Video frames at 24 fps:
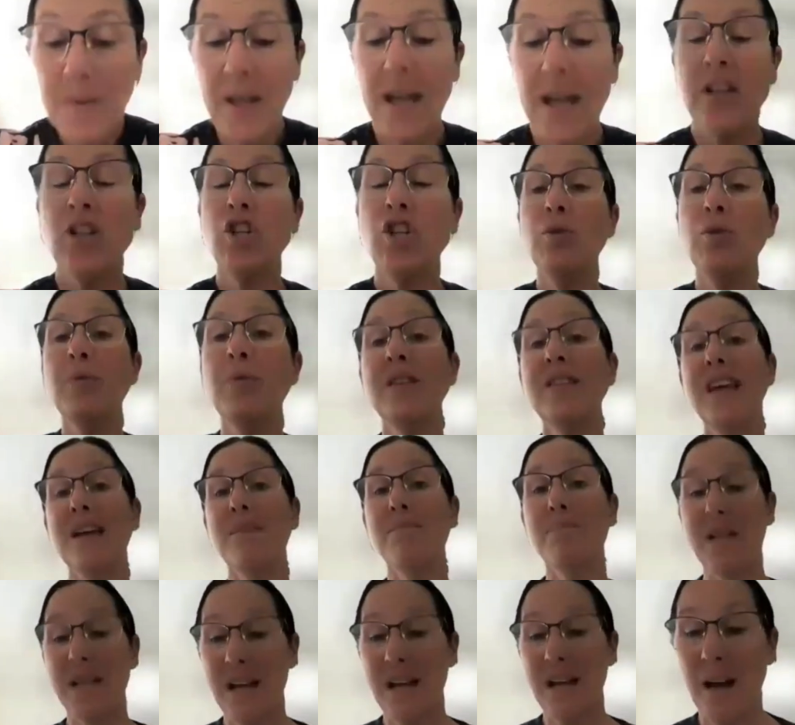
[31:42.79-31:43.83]
And she would
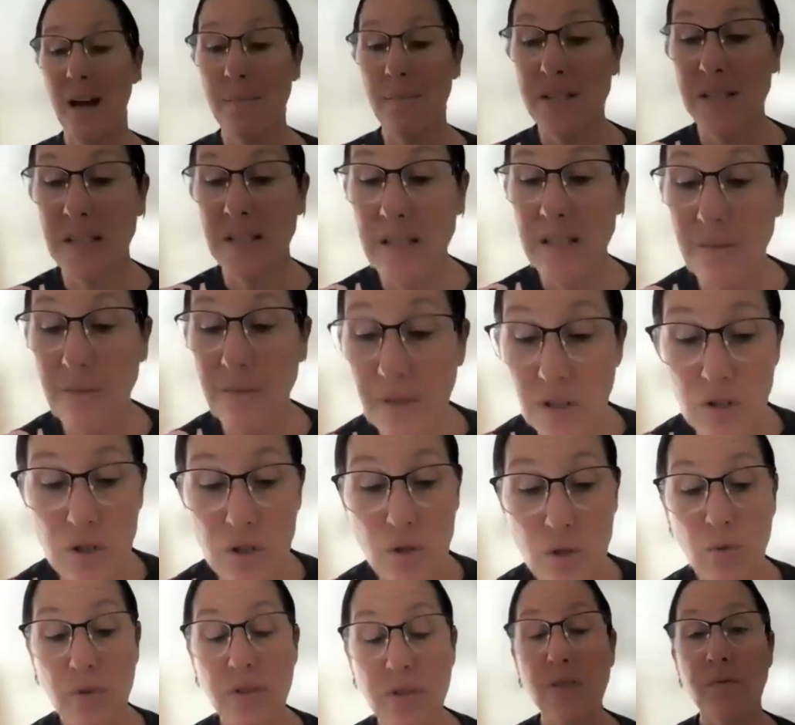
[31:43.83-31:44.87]
then become a significant
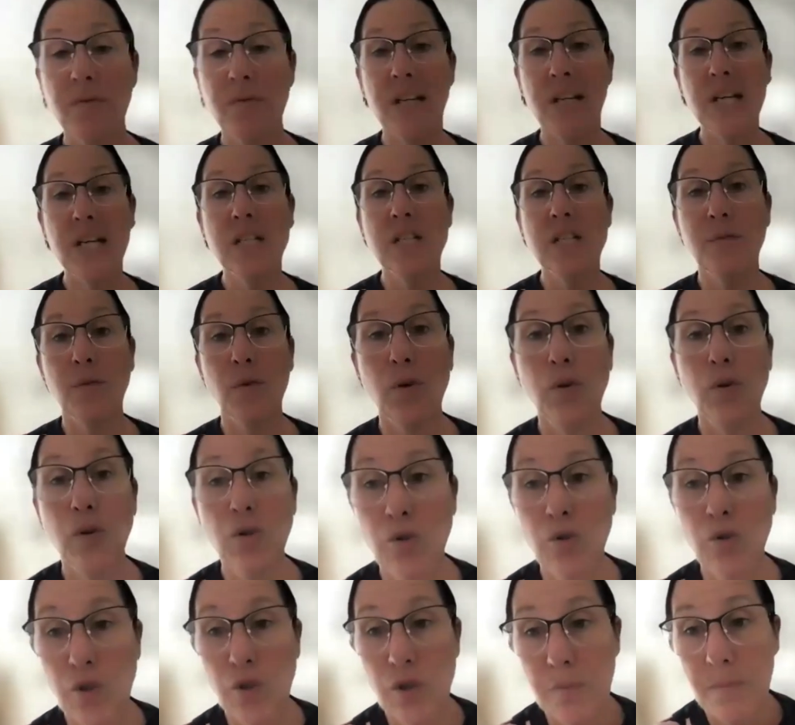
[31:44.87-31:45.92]
source of leads for her
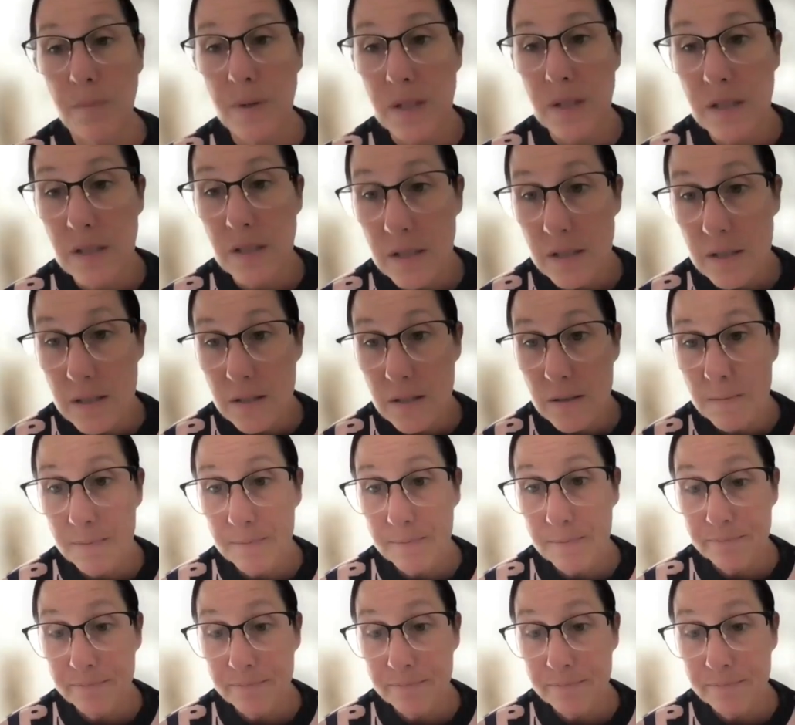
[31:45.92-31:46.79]
nutrition business.